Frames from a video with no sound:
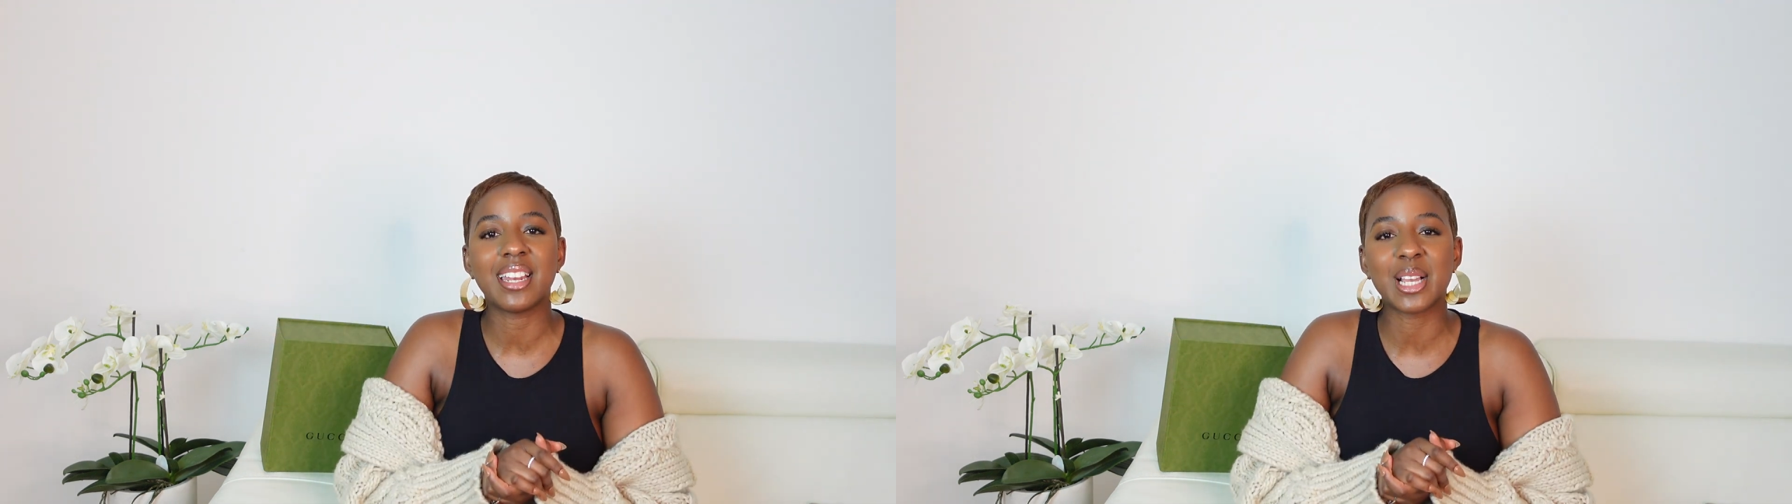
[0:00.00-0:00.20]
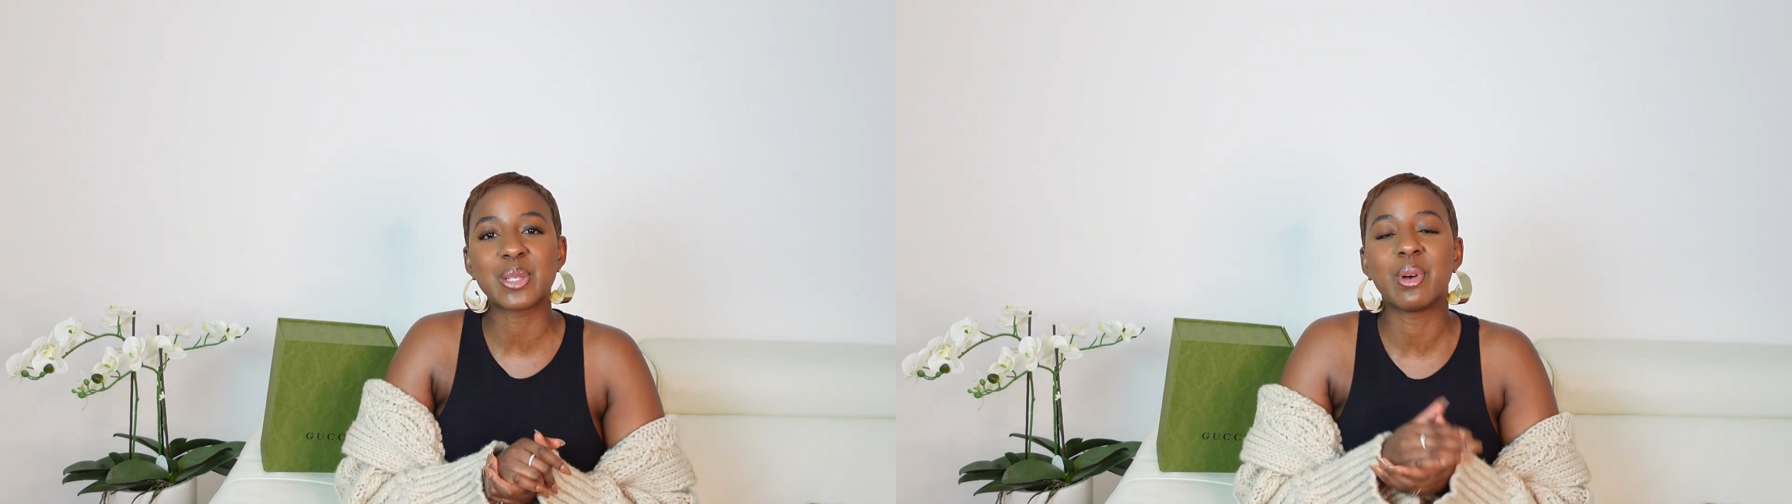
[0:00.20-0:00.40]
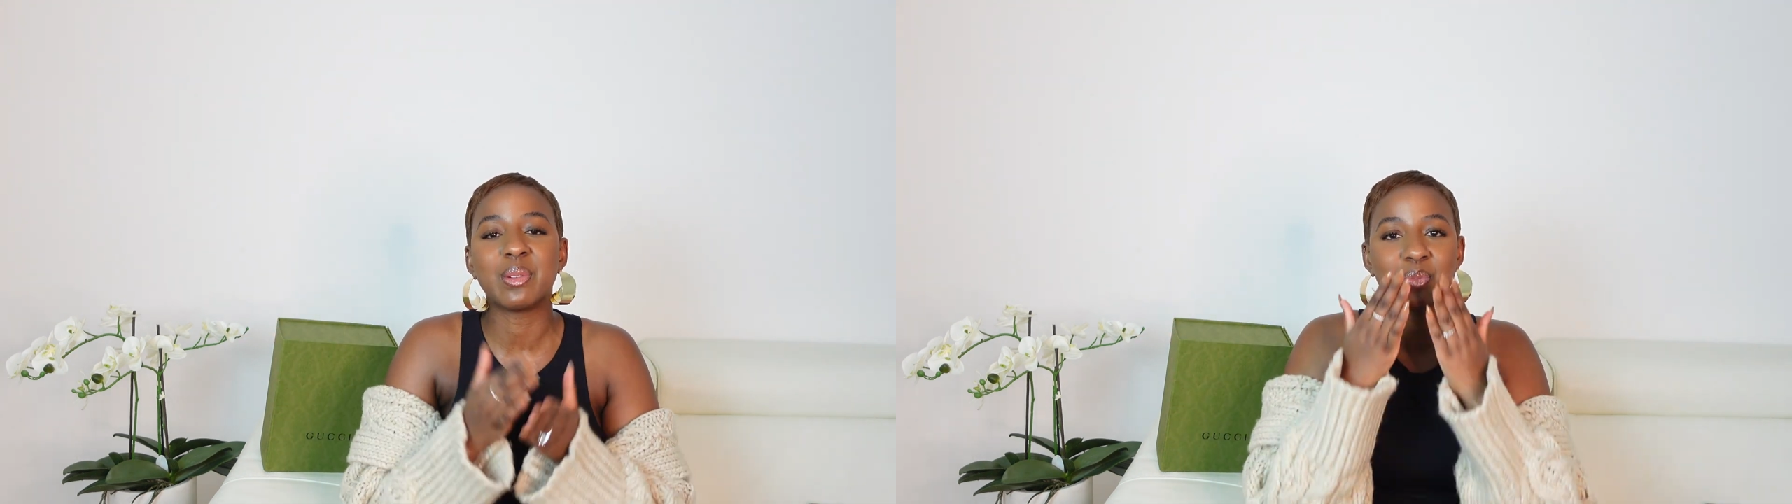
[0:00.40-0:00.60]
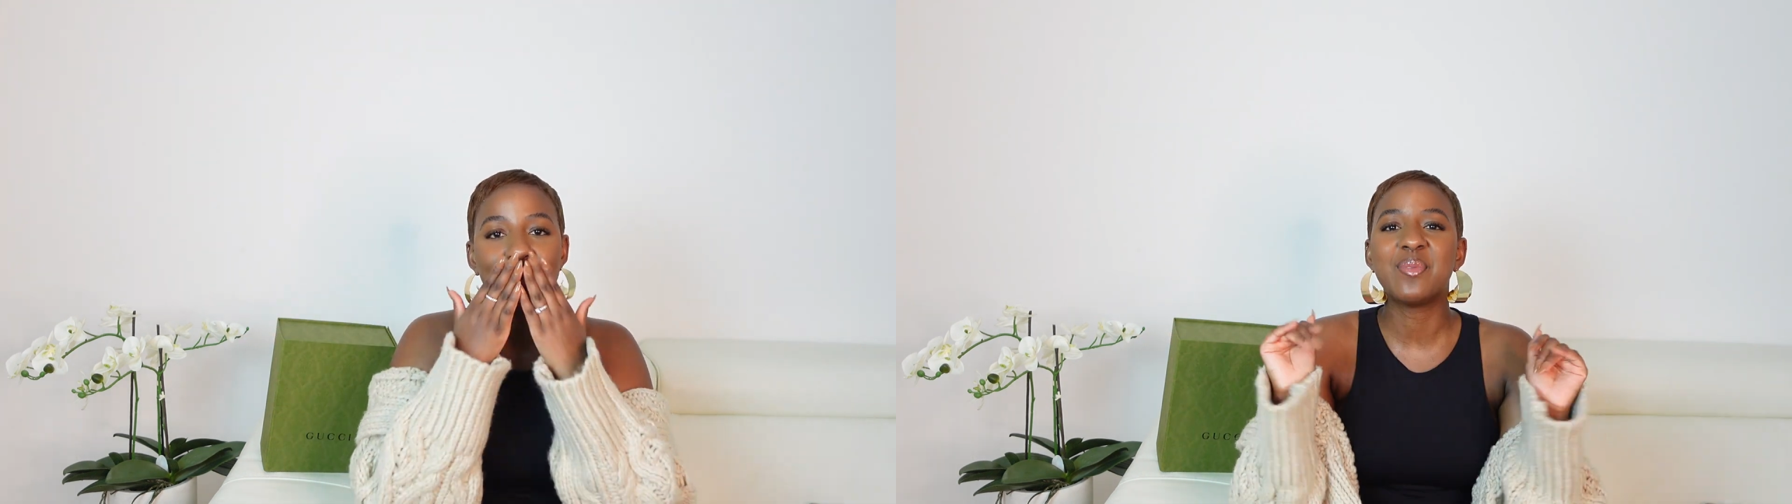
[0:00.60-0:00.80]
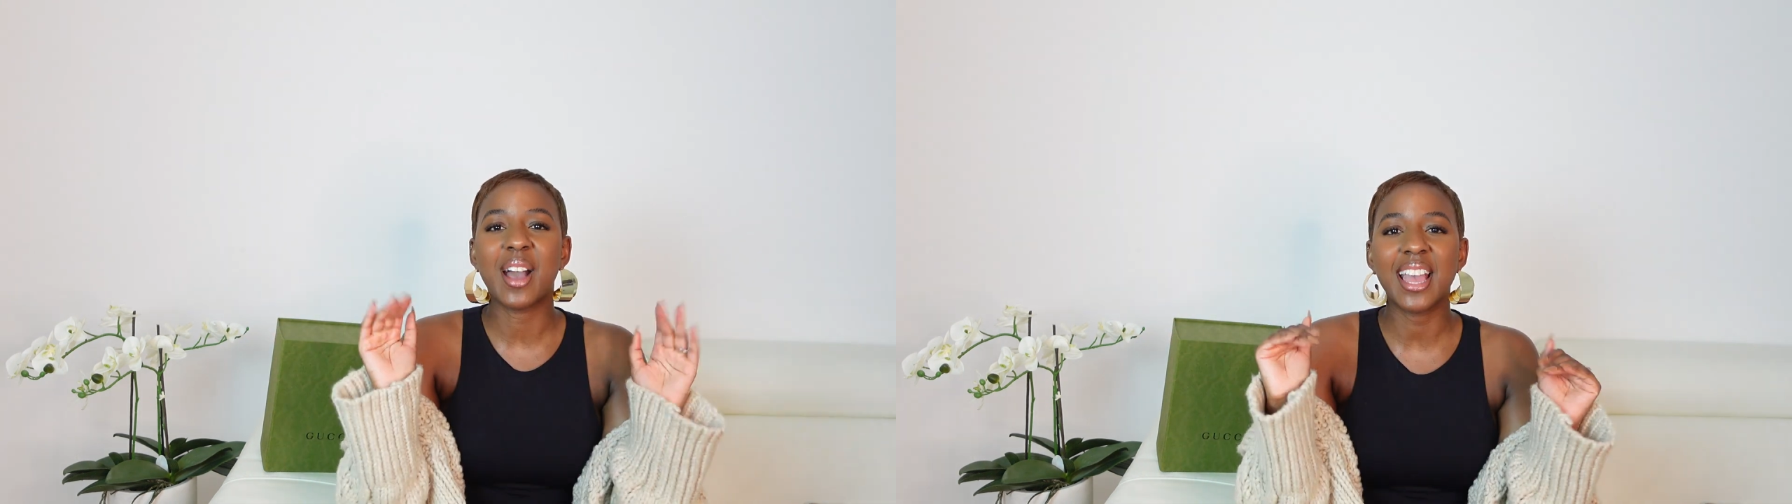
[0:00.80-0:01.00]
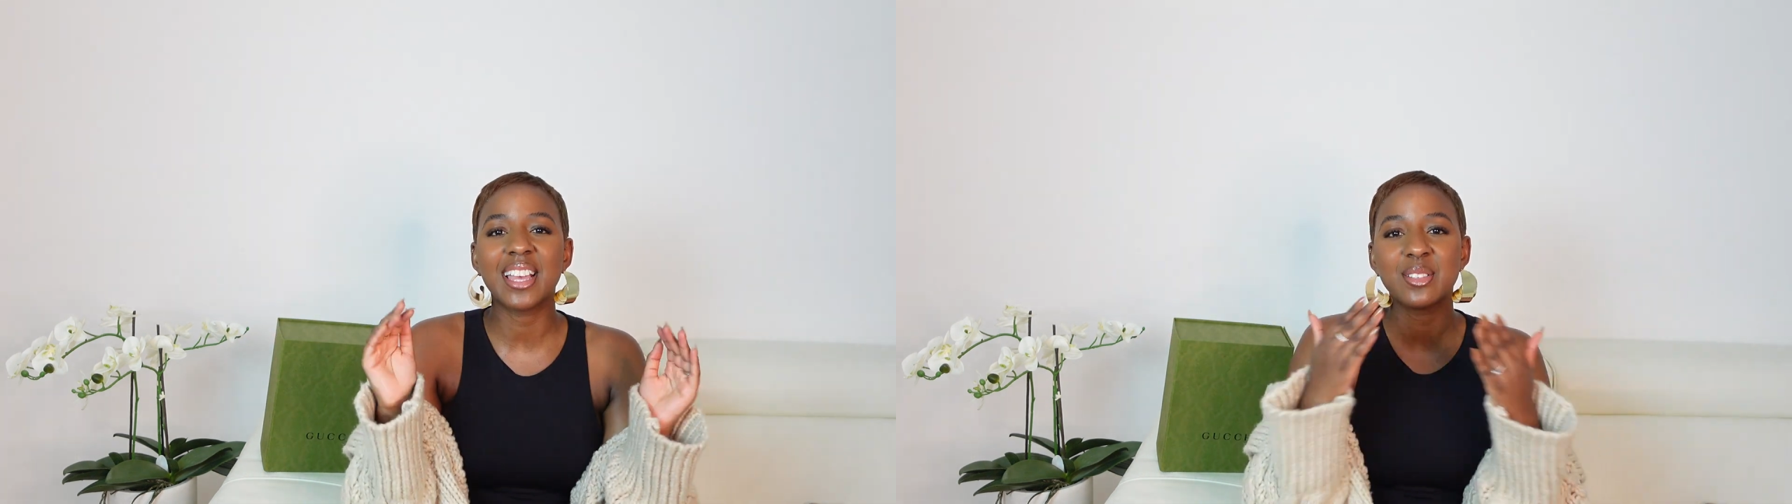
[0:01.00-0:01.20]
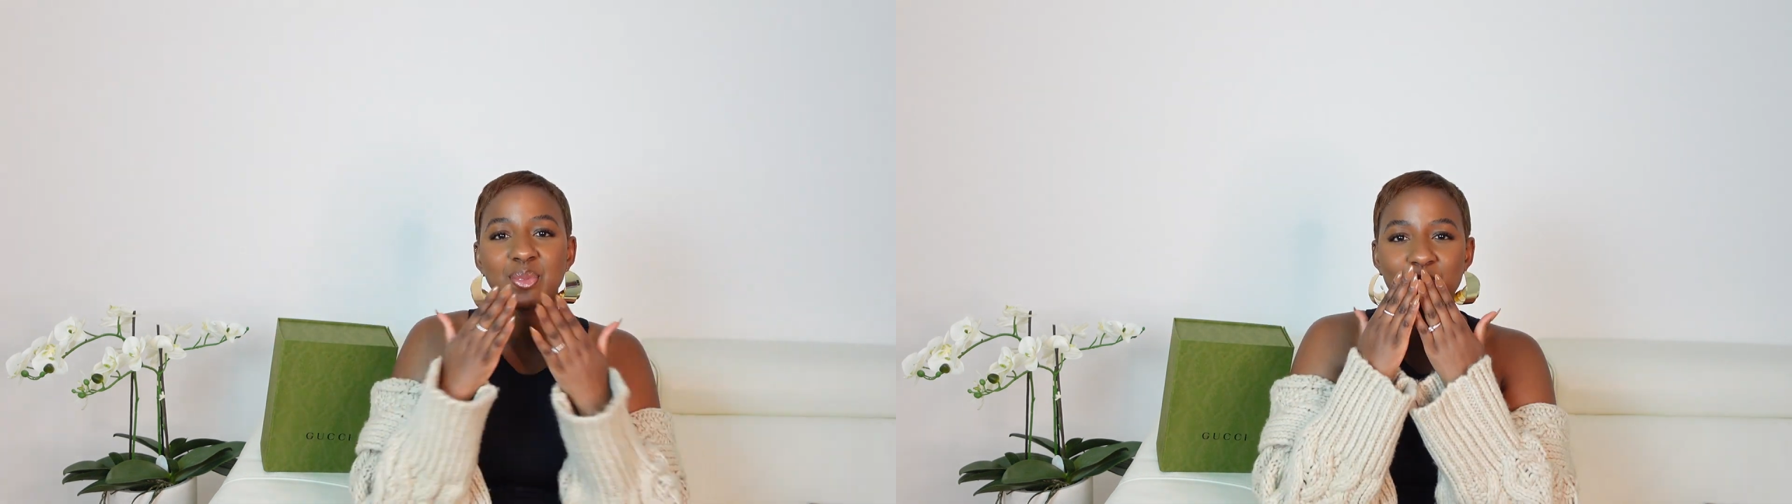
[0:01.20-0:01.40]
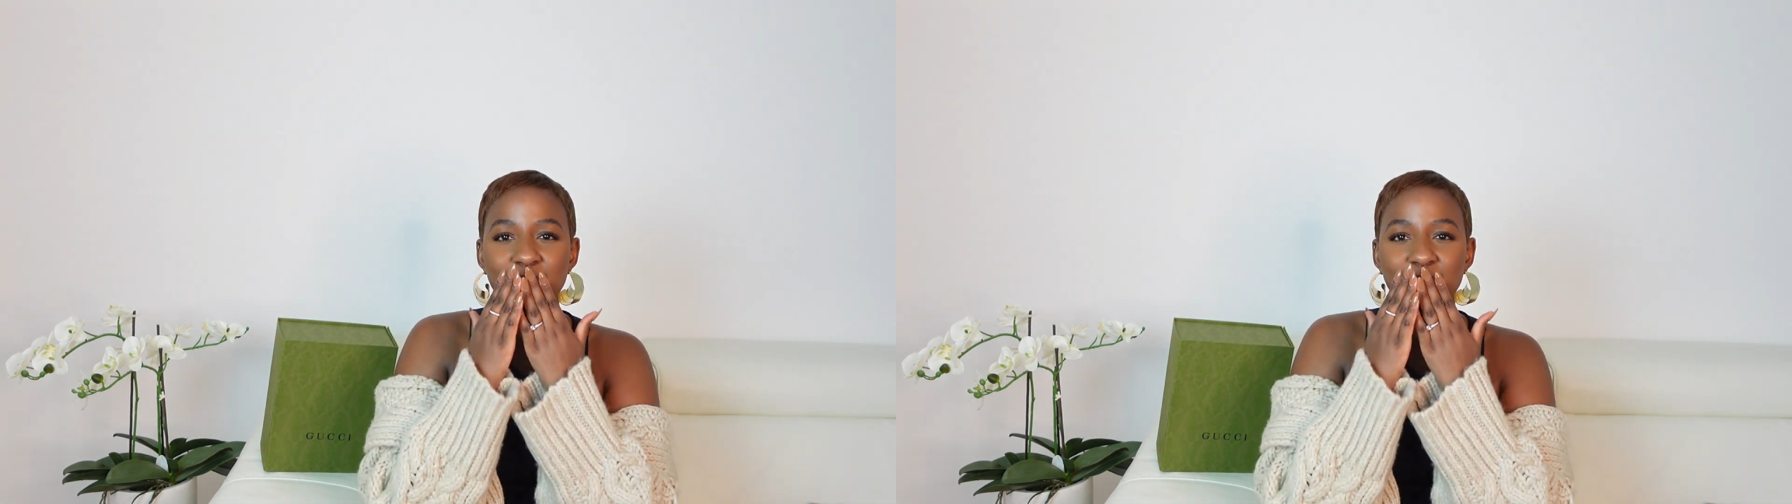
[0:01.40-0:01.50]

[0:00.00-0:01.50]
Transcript: next one. Bye.